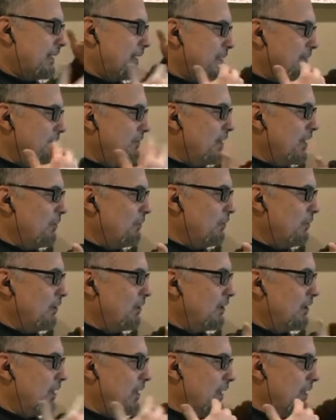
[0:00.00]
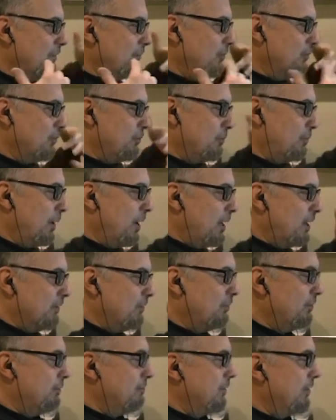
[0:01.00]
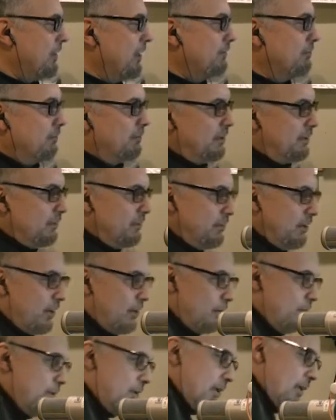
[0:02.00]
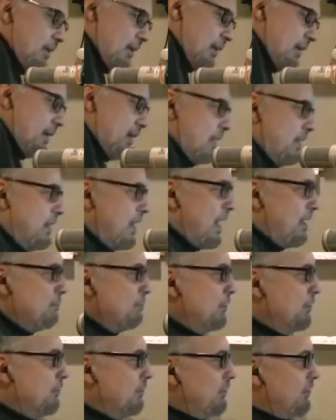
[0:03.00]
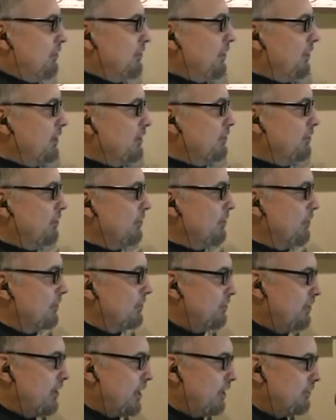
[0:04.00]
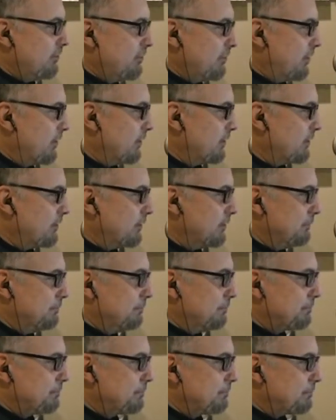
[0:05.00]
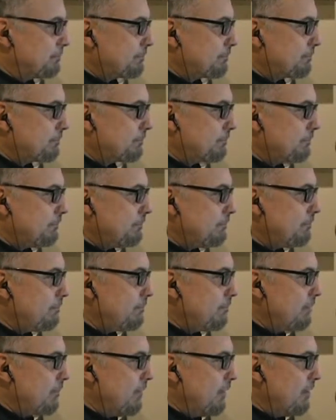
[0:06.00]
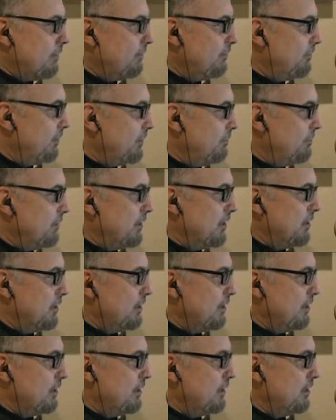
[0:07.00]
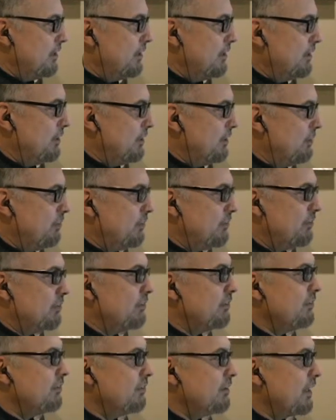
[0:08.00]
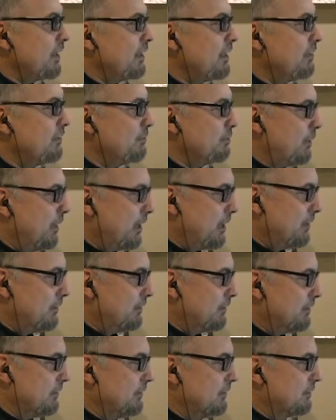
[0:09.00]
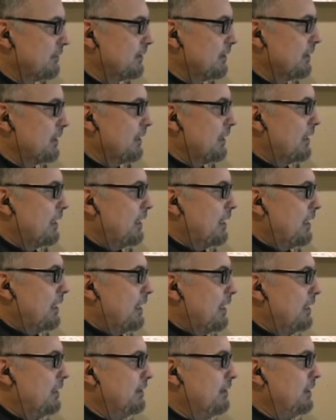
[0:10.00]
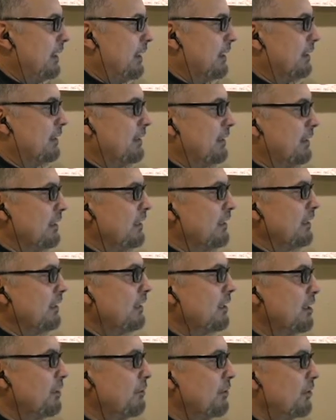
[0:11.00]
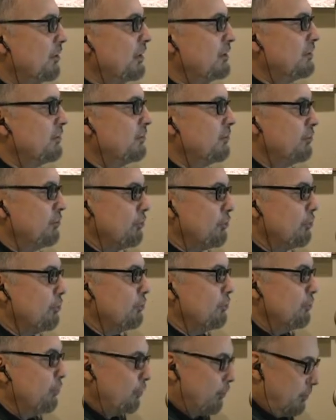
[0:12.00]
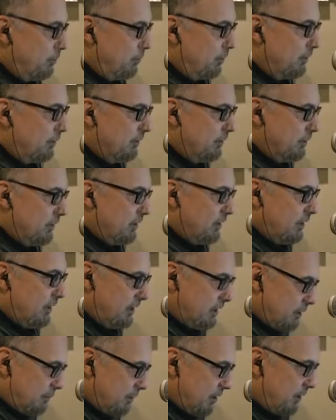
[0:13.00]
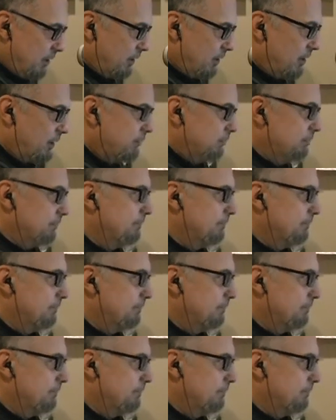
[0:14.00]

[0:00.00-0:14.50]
of network and response from the government. So that moves us on to this next article from the Christian Science Monitor entitled Illegal Immigration's New Normal in America.